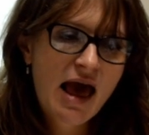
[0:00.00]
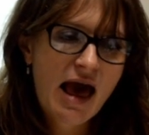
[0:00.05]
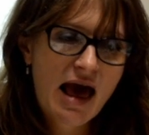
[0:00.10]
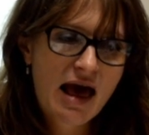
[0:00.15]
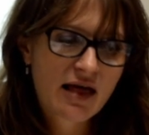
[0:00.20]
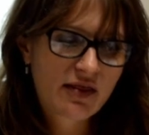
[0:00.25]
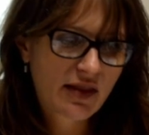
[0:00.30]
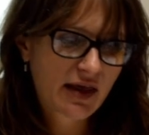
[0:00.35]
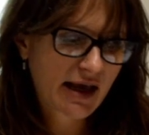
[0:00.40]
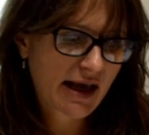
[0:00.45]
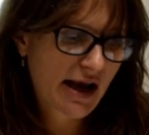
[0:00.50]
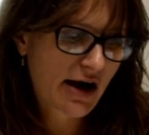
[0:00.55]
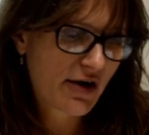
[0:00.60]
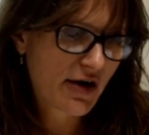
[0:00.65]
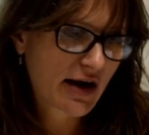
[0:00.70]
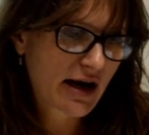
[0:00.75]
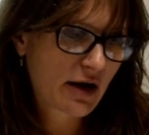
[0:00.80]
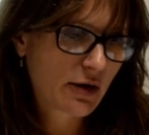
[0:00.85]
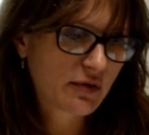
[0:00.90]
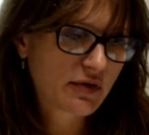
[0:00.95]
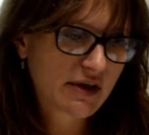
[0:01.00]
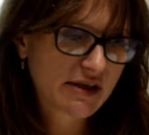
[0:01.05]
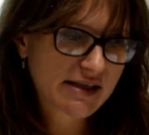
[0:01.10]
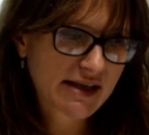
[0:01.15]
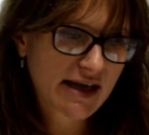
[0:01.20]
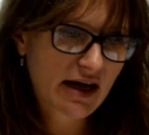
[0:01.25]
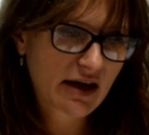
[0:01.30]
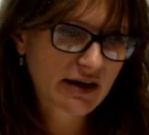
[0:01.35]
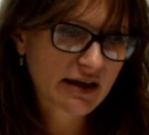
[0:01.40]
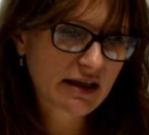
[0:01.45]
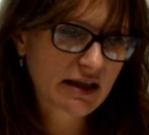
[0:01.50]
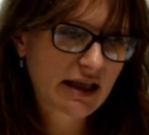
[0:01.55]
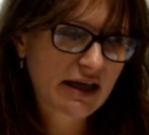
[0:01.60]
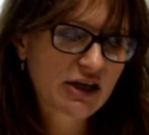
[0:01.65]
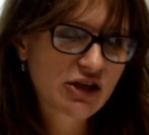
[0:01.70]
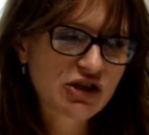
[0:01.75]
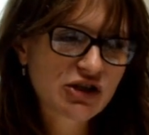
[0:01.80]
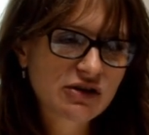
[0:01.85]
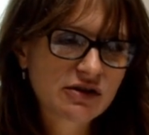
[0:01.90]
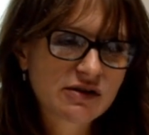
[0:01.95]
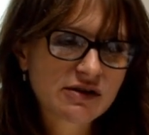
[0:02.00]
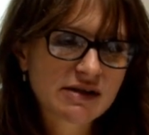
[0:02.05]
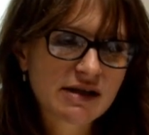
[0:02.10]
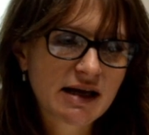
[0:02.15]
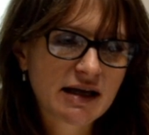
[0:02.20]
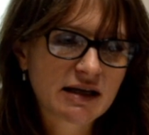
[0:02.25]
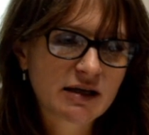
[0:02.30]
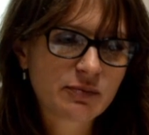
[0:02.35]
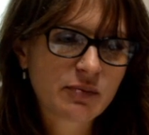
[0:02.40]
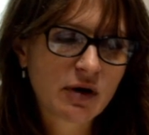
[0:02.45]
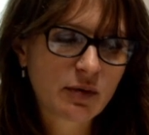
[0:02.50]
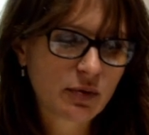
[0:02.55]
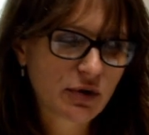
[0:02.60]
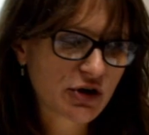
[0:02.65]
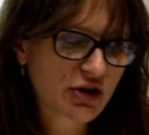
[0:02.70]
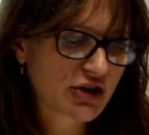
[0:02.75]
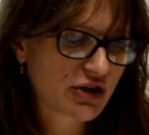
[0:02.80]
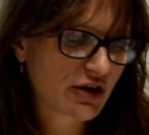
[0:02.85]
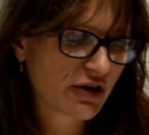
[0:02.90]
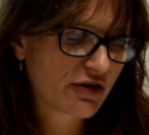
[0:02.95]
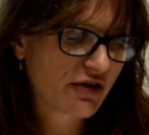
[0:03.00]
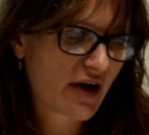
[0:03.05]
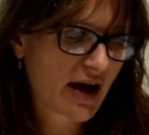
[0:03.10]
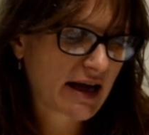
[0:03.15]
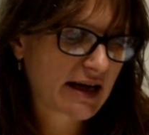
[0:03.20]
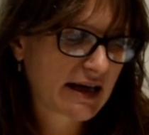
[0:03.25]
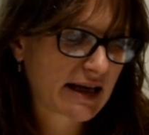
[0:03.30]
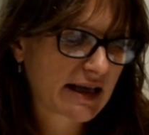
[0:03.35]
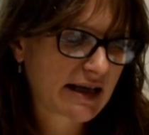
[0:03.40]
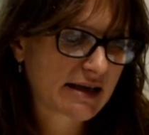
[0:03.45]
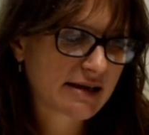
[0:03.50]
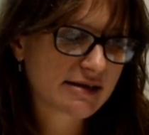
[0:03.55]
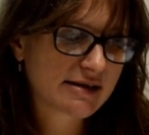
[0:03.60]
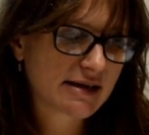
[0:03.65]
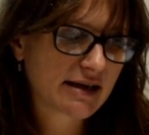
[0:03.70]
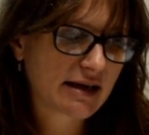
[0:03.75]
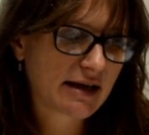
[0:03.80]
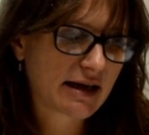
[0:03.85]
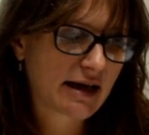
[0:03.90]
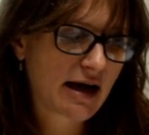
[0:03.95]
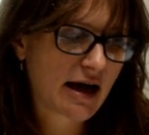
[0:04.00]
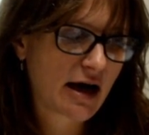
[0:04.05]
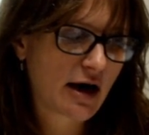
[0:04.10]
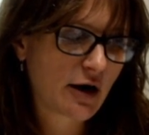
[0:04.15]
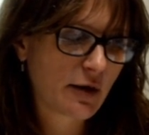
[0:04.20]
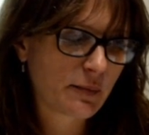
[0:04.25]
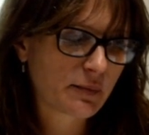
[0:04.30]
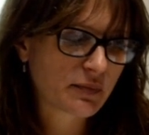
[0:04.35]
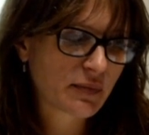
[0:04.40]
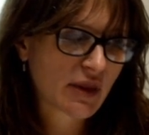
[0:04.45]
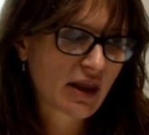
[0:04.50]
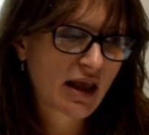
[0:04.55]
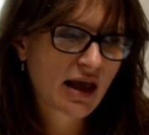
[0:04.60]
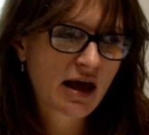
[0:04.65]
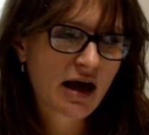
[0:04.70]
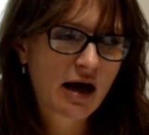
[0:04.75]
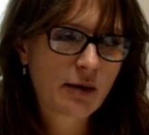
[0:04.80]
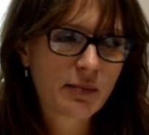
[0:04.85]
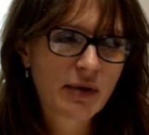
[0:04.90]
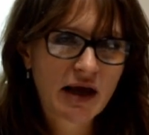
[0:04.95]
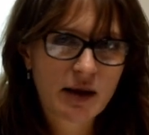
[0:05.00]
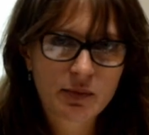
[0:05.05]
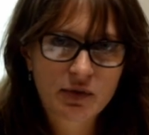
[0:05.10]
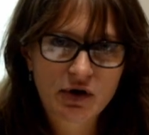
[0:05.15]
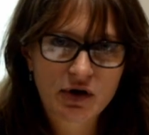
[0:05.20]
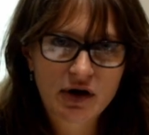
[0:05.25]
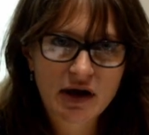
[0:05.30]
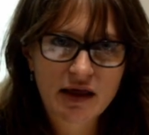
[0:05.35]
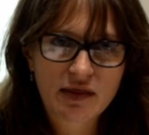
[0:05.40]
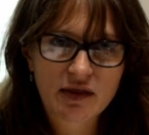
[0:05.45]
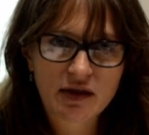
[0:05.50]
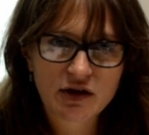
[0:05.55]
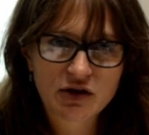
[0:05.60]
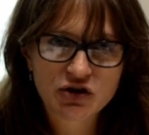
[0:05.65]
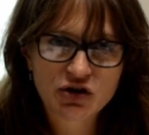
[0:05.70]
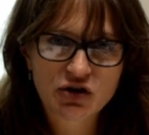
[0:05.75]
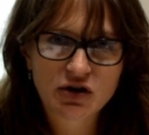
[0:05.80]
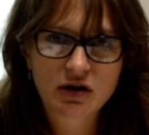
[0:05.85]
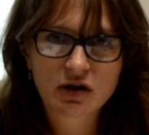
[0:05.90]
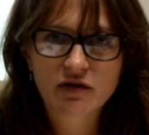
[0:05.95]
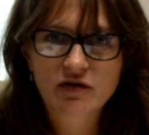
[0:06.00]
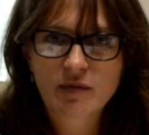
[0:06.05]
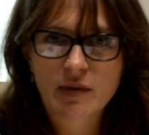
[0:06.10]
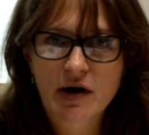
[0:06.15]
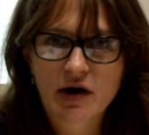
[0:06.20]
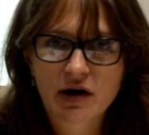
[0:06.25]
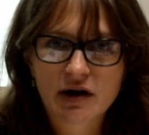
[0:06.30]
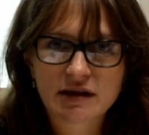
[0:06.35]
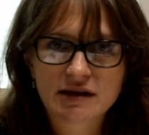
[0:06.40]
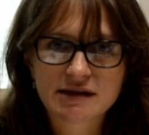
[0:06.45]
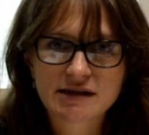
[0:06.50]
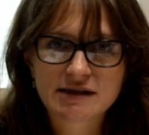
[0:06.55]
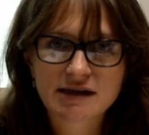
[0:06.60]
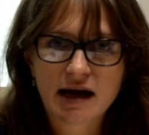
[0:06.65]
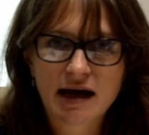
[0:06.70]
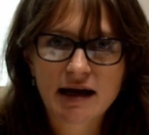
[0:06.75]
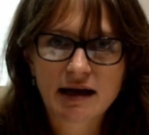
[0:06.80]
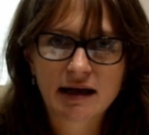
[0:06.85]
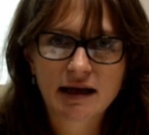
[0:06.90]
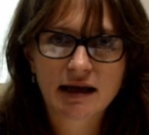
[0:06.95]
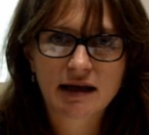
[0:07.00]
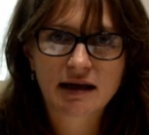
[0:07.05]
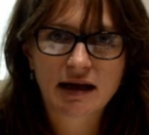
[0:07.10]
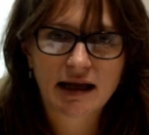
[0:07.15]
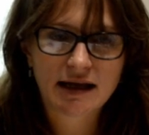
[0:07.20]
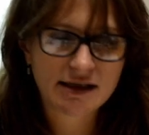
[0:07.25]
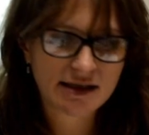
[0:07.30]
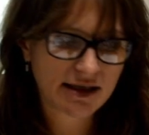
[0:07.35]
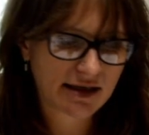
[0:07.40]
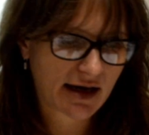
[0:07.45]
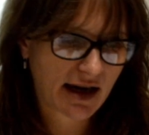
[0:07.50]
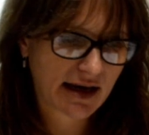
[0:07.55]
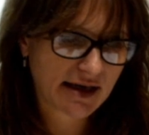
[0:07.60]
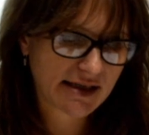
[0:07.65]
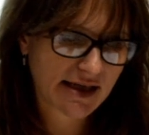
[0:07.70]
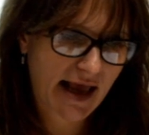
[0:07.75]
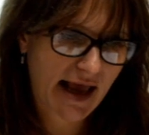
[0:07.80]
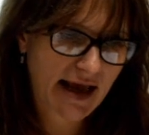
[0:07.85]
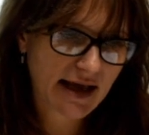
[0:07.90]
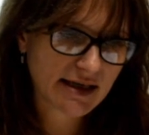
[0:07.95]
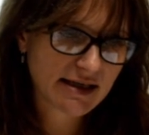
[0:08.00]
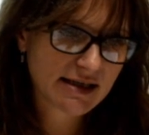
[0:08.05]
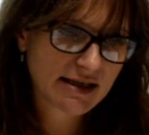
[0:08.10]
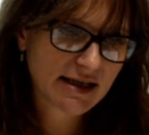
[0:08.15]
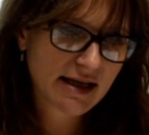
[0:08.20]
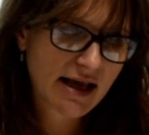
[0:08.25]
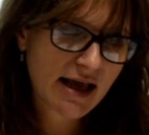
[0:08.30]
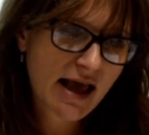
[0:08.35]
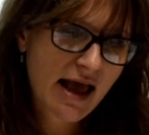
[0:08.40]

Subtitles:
And they carried out these calculations and published their findings in a paper in the Journal of American Society in 1998.